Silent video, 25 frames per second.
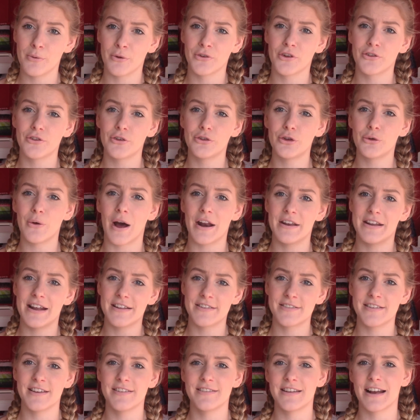to do
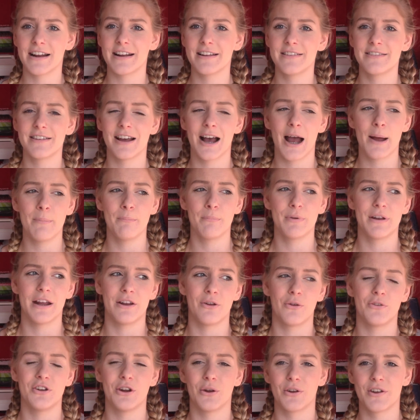Annette's a second time, but then
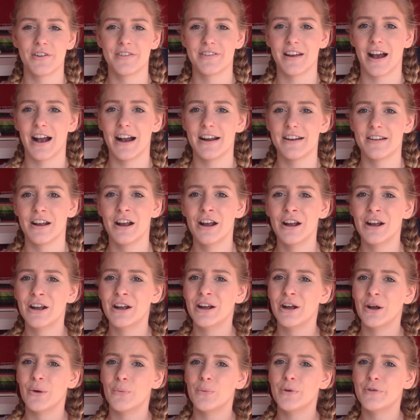on the other side,
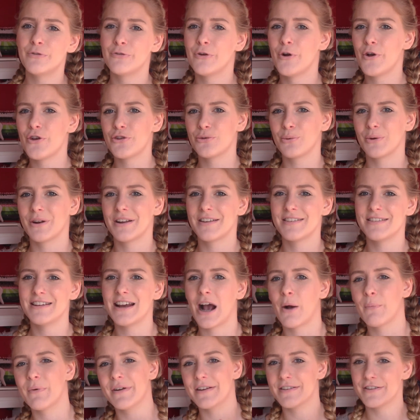we first want to see
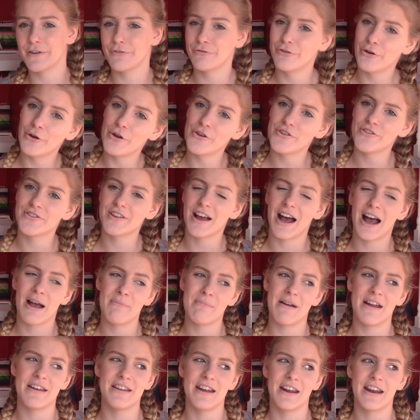how it is the first
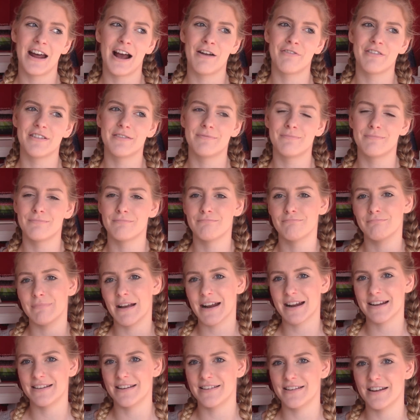time and then
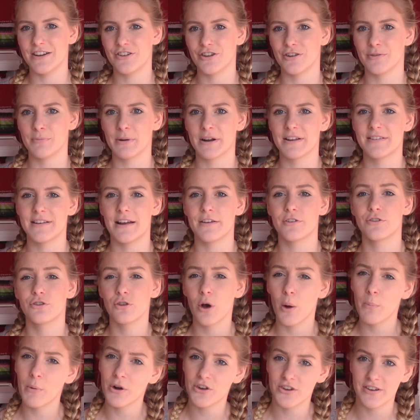make a decision because there's
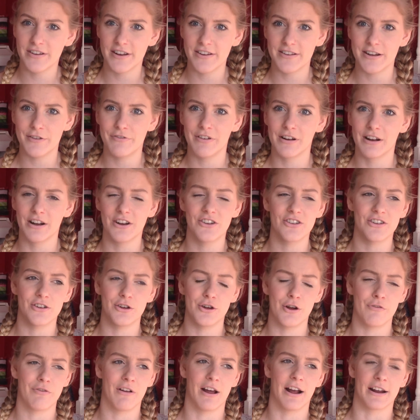so much in Disney Village. You
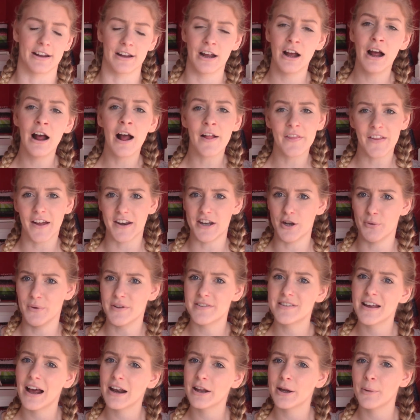have like that new
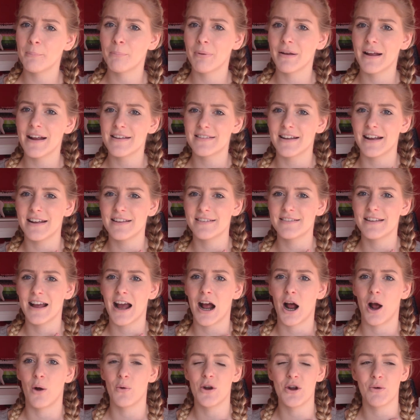Italian place that is there.
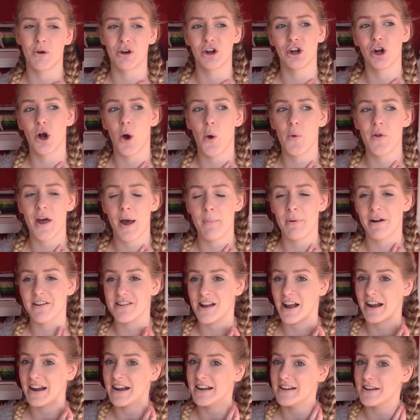I really want to go there because
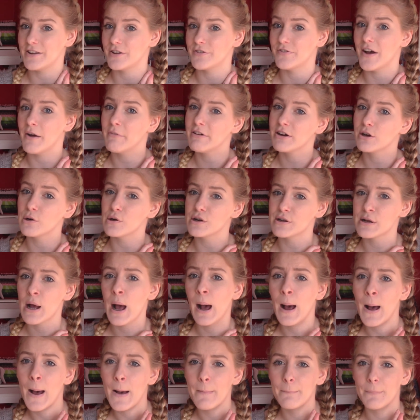I hear it's very good,
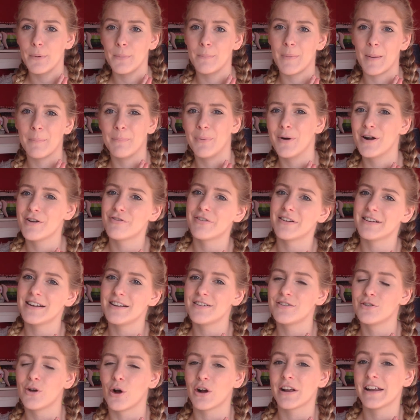but my boyfriend
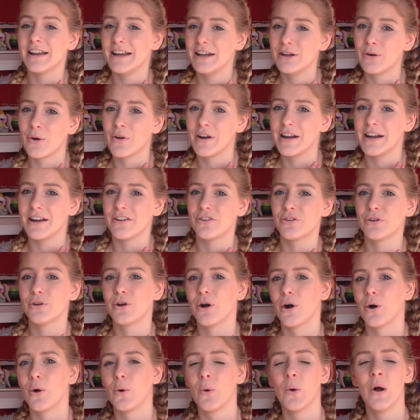is not keen on it to
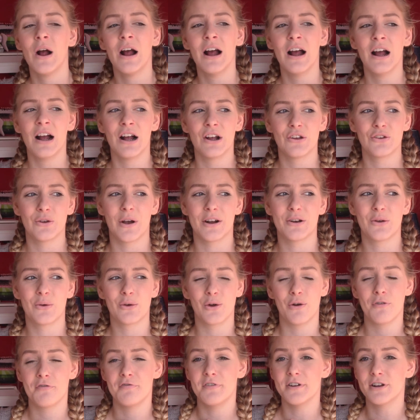go, so I don't know
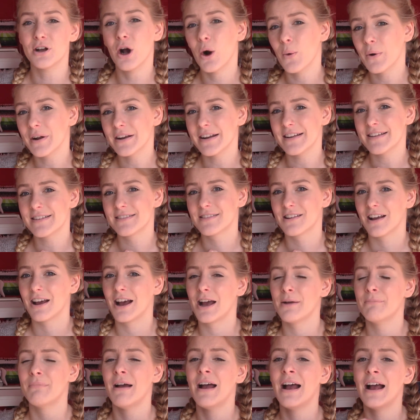if we're going this
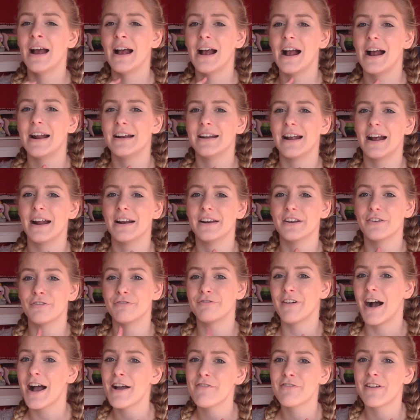time. And then
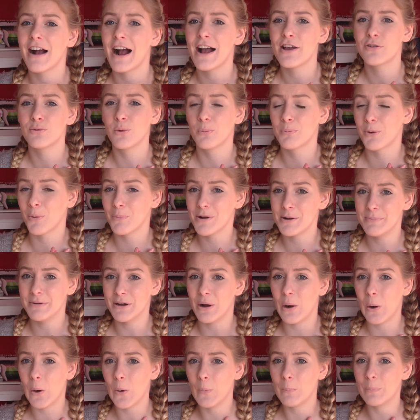Five Guys will probably be
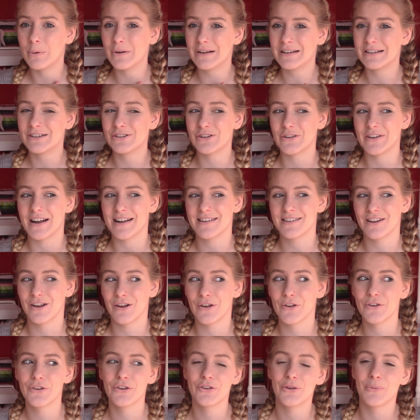open, so it's
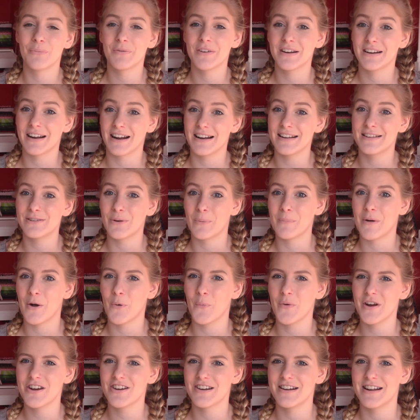also something that is on my
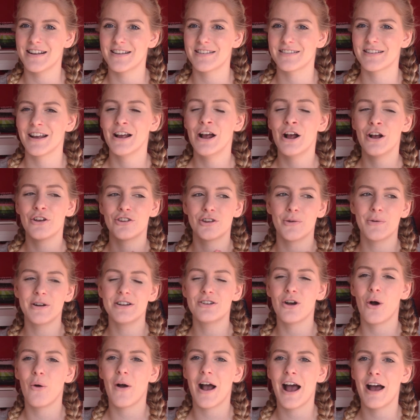wish list. So we
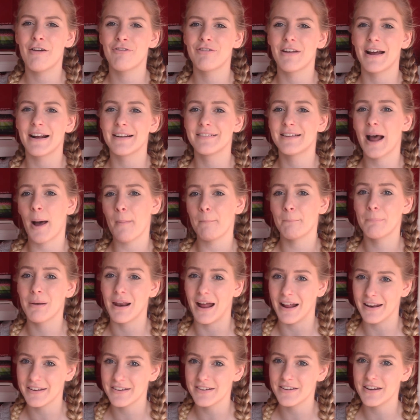don't have like that
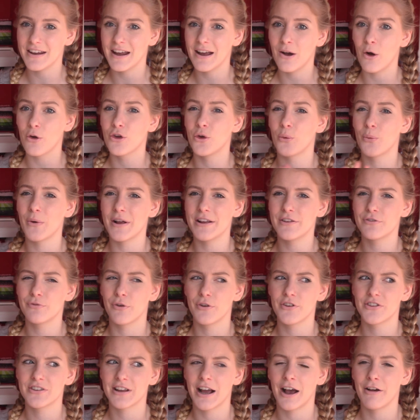planned yet, or the
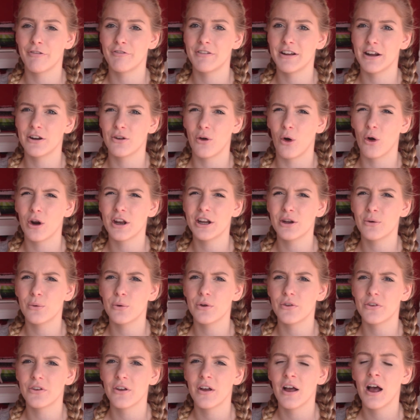Rainforest Cafe in
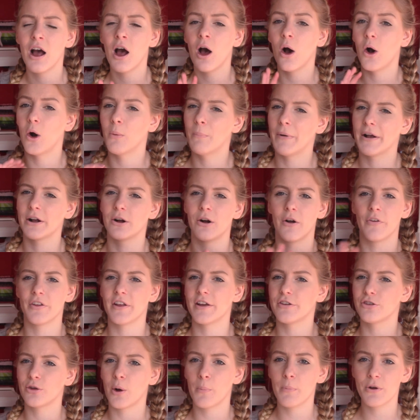Hollywood. Oh my god,
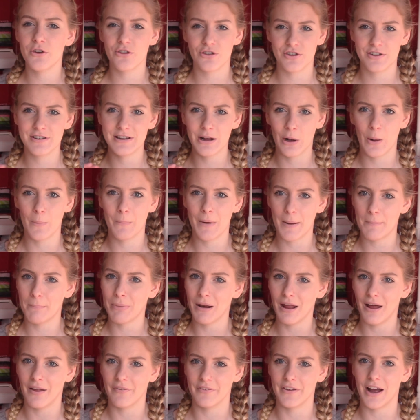there's so much still on my
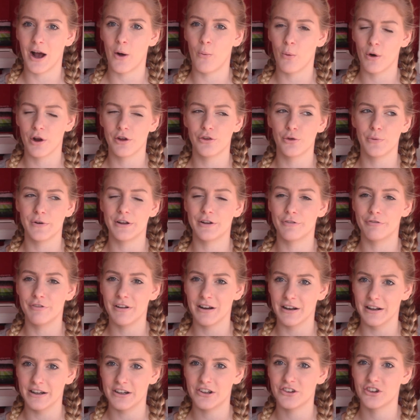plan that I want to do in the
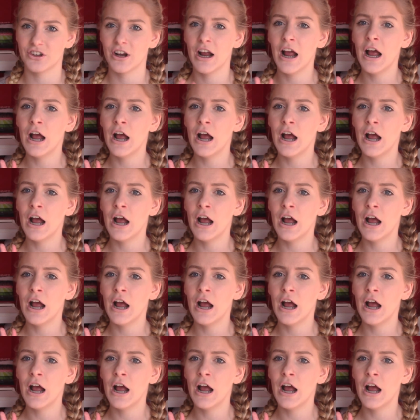village,